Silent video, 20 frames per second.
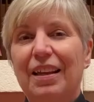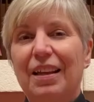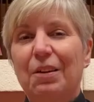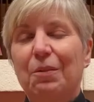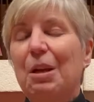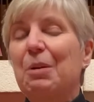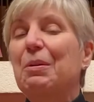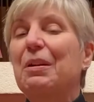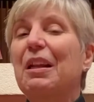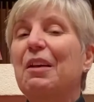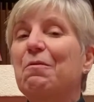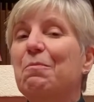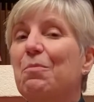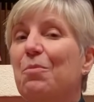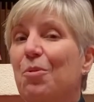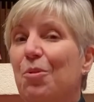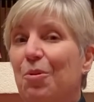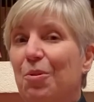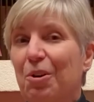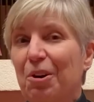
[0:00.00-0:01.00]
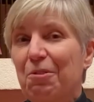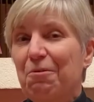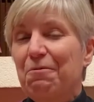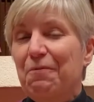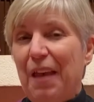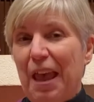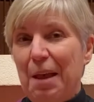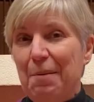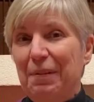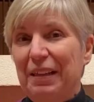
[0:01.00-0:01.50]
We would love more
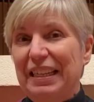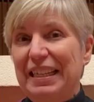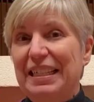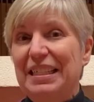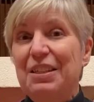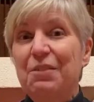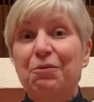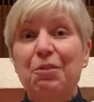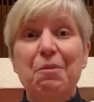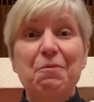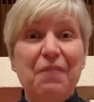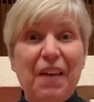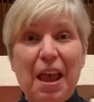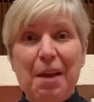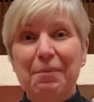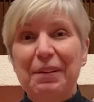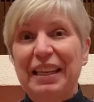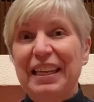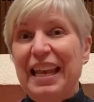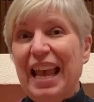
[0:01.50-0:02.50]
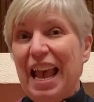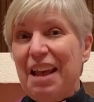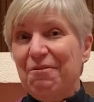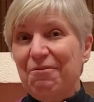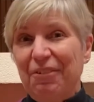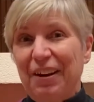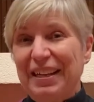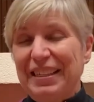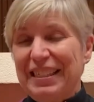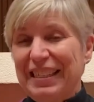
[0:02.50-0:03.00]
families from family and
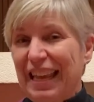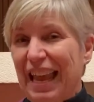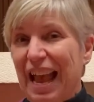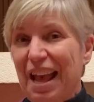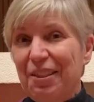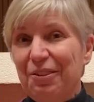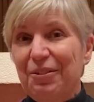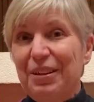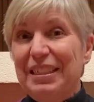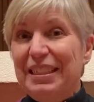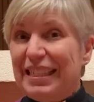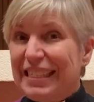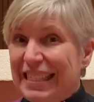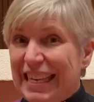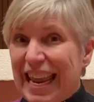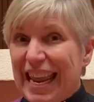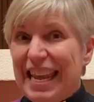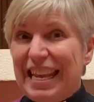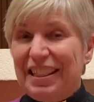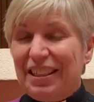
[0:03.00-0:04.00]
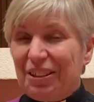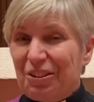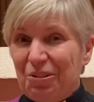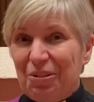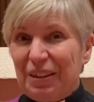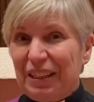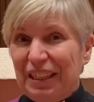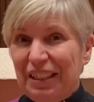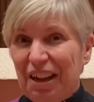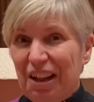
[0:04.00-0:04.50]
friends gathering to take the
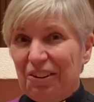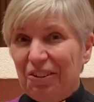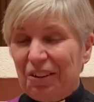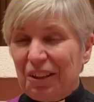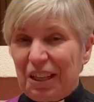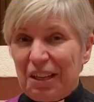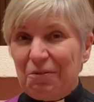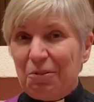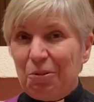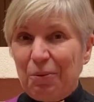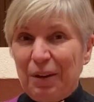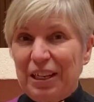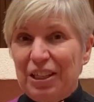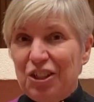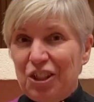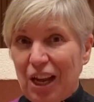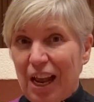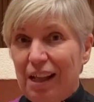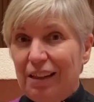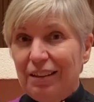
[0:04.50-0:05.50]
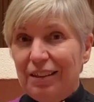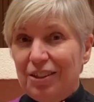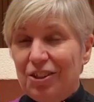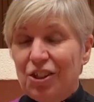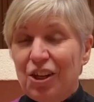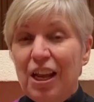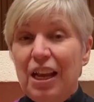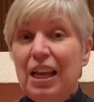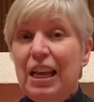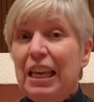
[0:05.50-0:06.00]
$20 giveaway challenge.
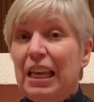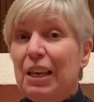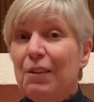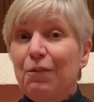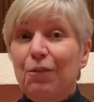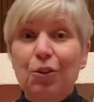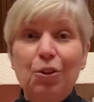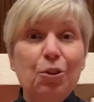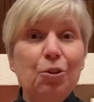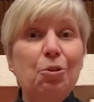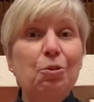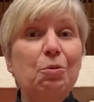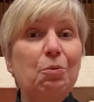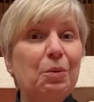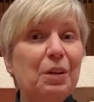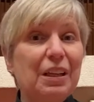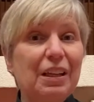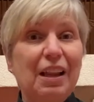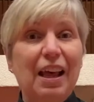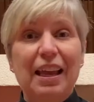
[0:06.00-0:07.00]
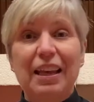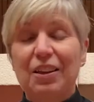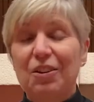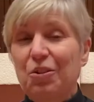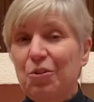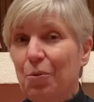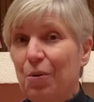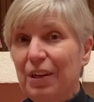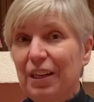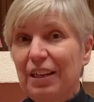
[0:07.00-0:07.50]
If you would like
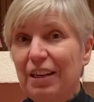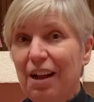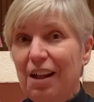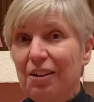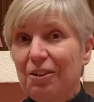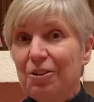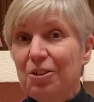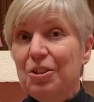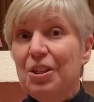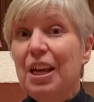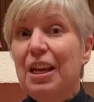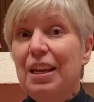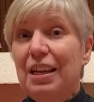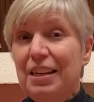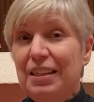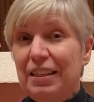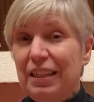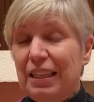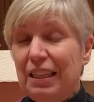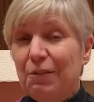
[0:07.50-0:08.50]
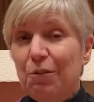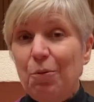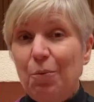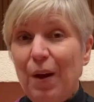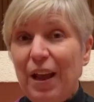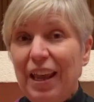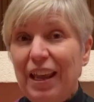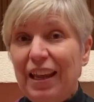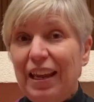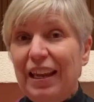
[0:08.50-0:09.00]
$20 to give
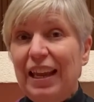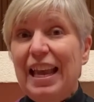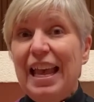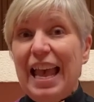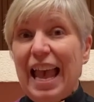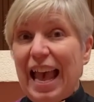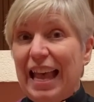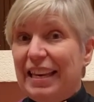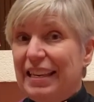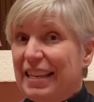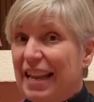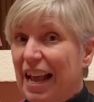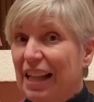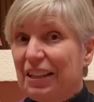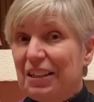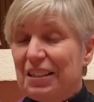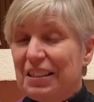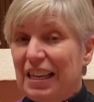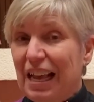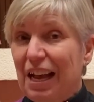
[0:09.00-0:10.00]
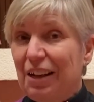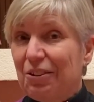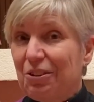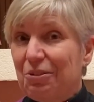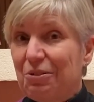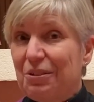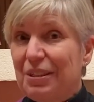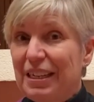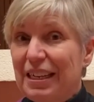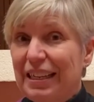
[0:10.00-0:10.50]
away and tell us how
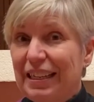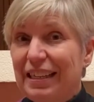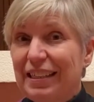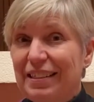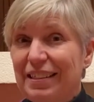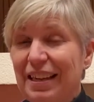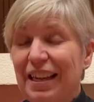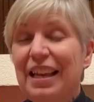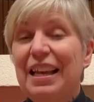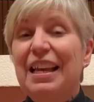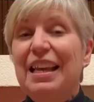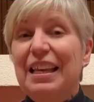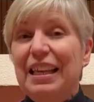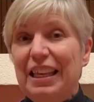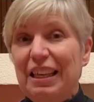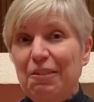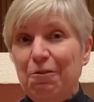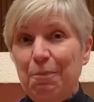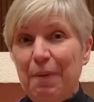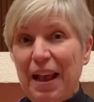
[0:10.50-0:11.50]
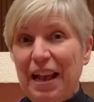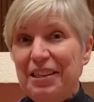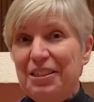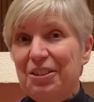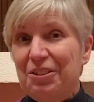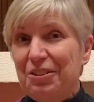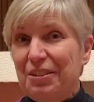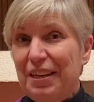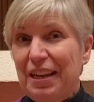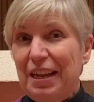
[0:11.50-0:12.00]
you did it, give
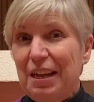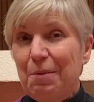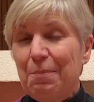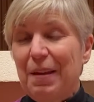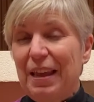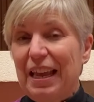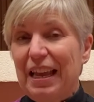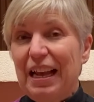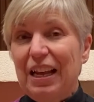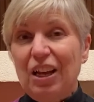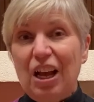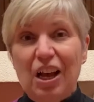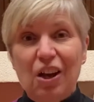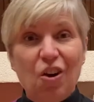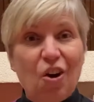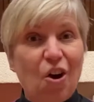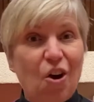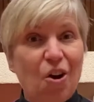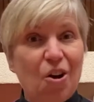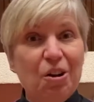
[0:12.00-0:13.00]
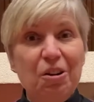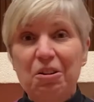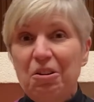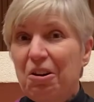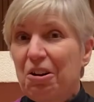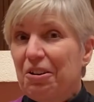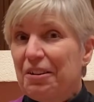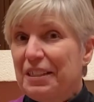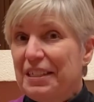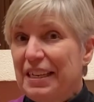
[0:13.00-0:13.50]
Pastor Deb a call
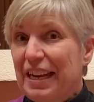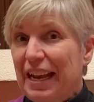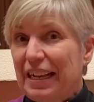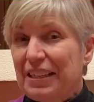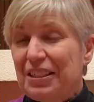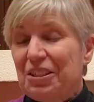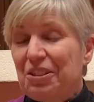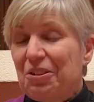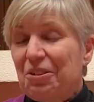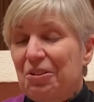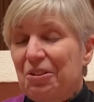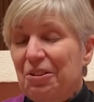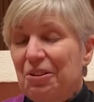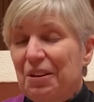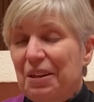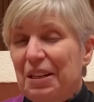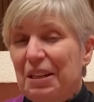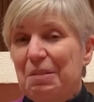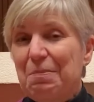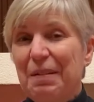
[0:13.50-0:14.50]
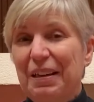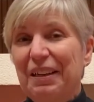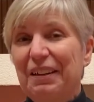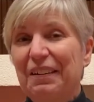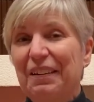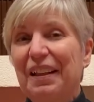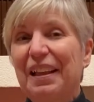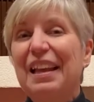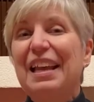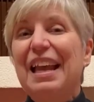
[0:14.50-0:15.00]
or a text or an
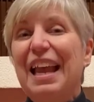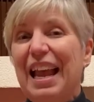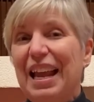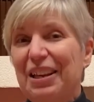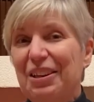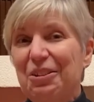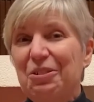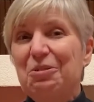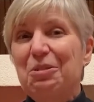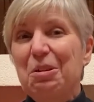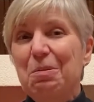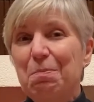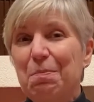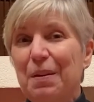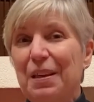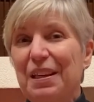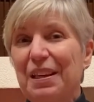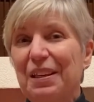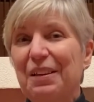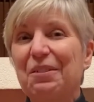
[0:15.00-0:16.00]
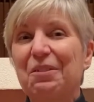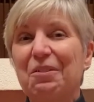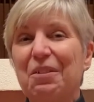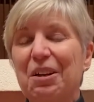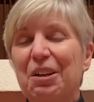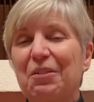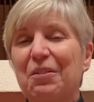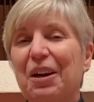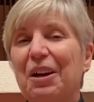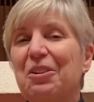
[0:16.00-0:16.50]
email, and you can be
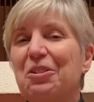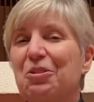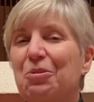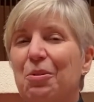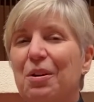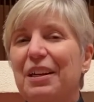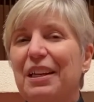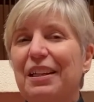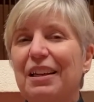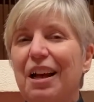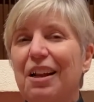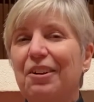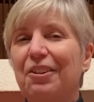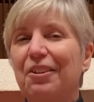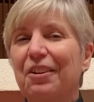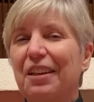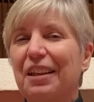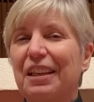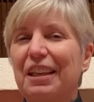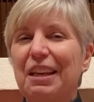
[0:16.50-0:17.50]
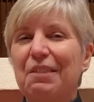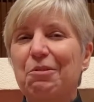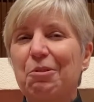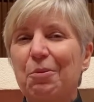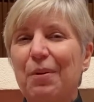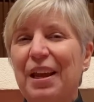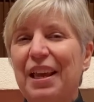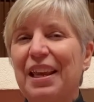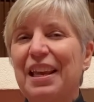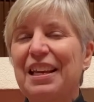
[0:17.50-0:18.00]
one of our $20
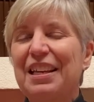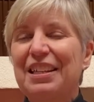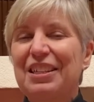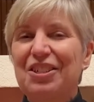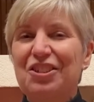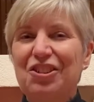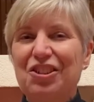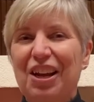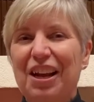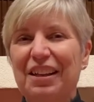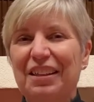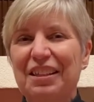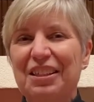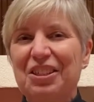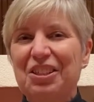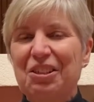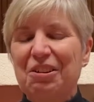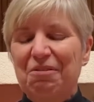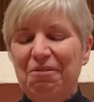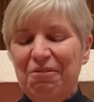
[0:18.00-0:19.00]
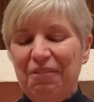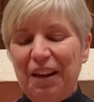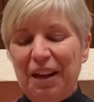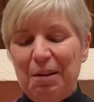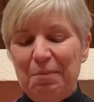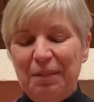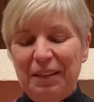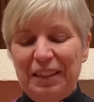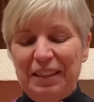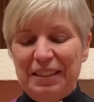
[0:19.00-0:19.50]
giveaway challenge
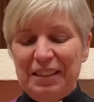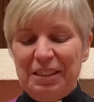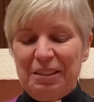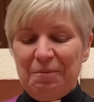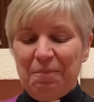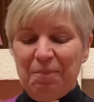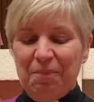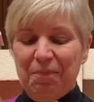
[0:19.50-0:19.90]
families.